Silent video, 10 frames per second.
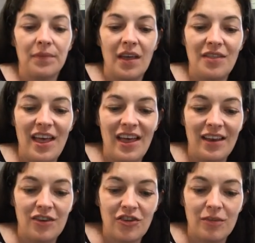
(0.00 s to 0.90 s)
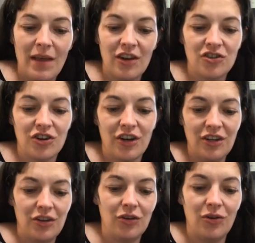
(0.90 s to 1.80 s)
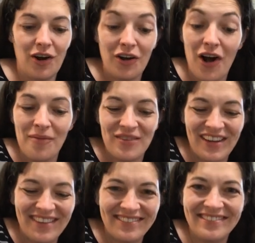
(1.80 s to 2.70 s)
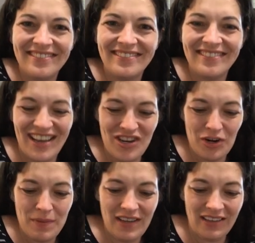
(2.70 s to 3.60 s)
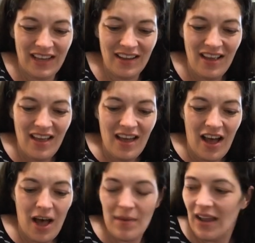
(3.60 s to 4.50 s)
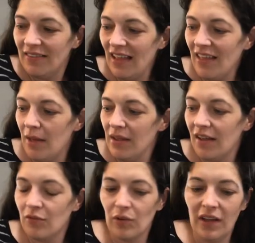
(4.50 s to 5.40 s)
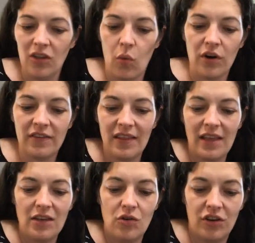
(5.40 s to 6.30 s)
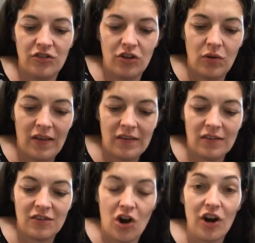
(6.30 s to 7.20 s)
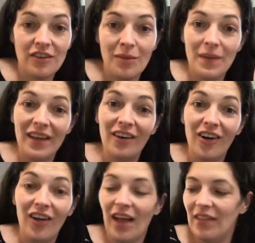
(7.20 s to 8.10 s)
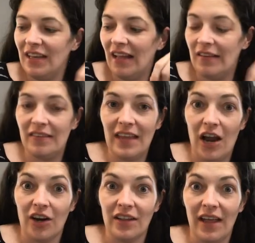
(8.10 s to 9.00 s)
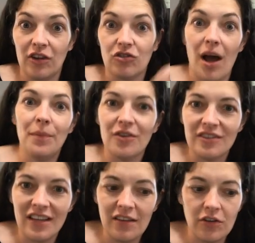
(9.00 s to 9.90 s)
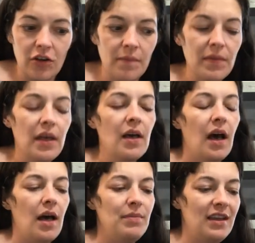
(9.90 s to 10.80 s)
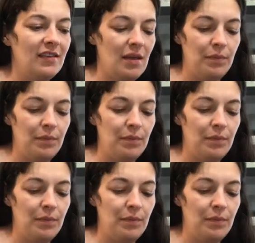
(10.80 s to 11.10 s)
then just make sure you are confident in your peeling. And I say that because really the worst thing that you could do is start to peel and then get scared and like drop your stencil, because then